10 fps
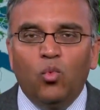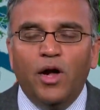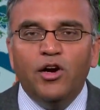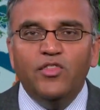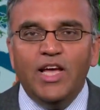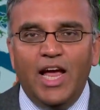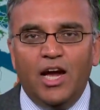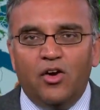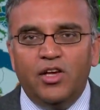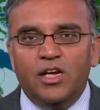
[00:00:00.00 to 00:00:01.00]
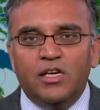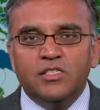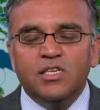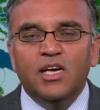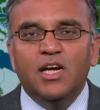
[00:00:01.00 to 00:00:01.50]
What are the
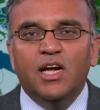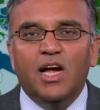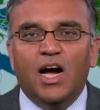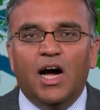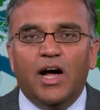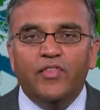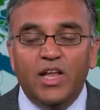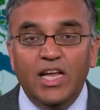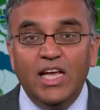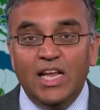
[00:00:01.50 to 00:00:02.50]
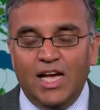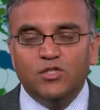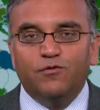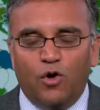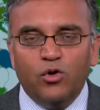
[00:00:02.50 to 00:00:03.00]
areas that it
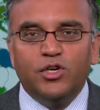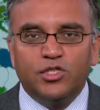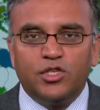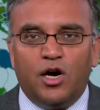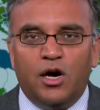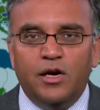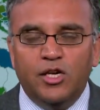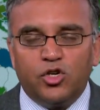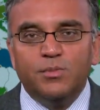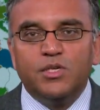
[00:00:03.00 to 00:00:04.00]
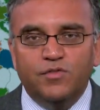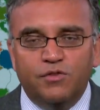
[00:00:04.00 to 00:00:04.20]
has focused on in terms of